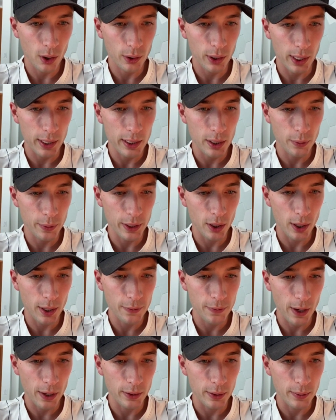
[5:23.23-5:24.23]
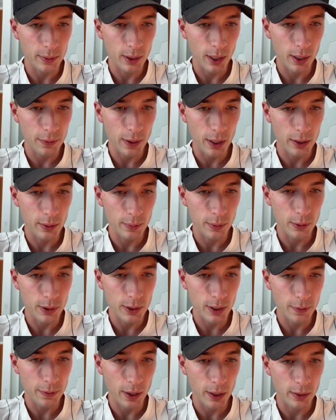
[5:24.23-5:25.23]
Okay, here we go. I found it. I found it,
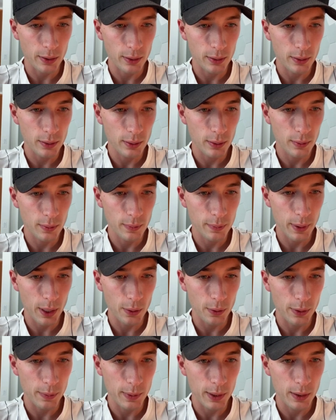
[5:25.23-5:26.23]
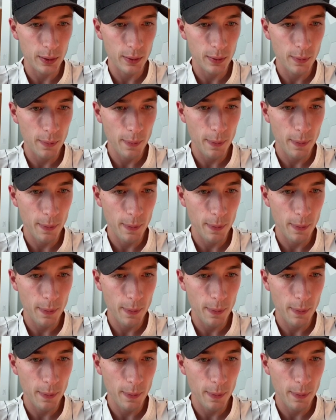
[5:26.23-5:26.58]
boys. I found it. Bear with me.